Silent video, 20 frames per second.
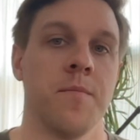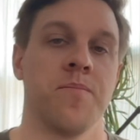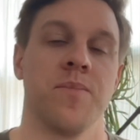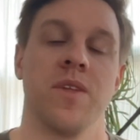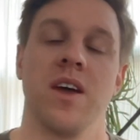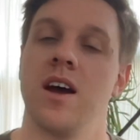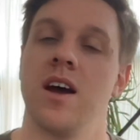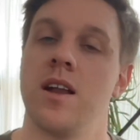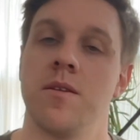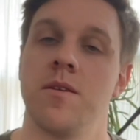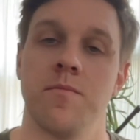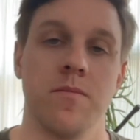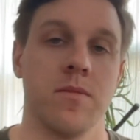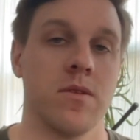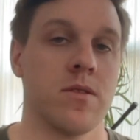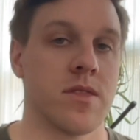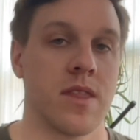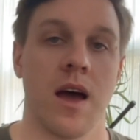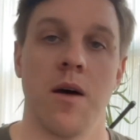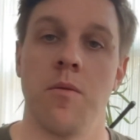And
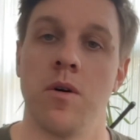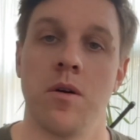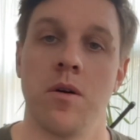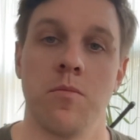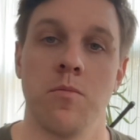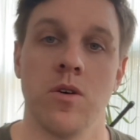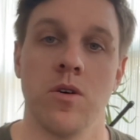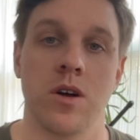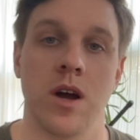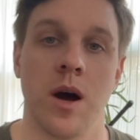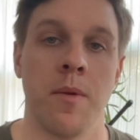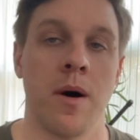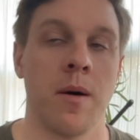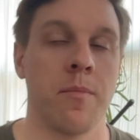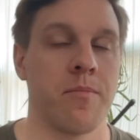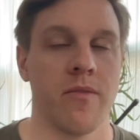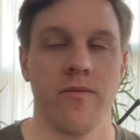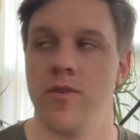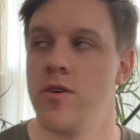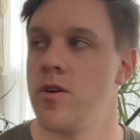that one will come up
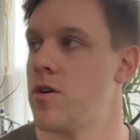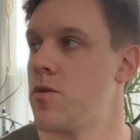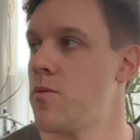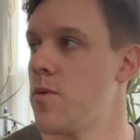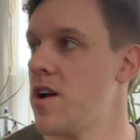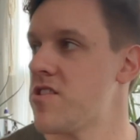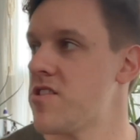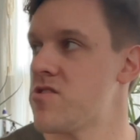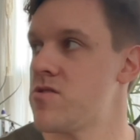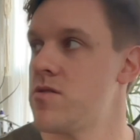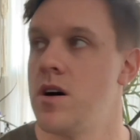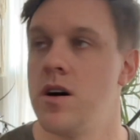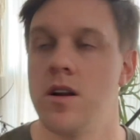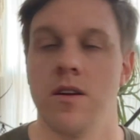if you're in a restaurant,